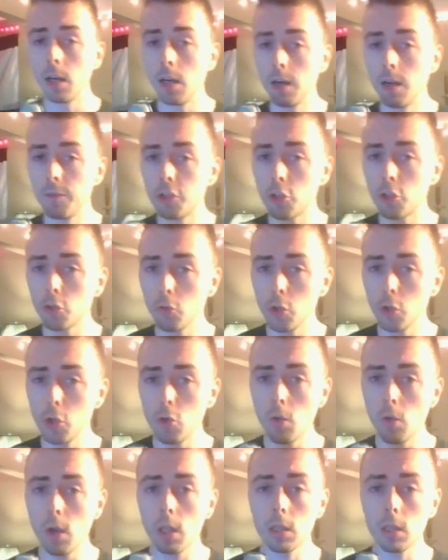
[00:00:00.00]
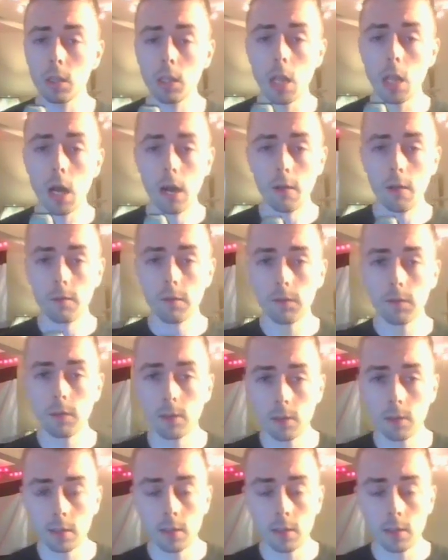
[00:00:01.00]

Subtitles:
of true love.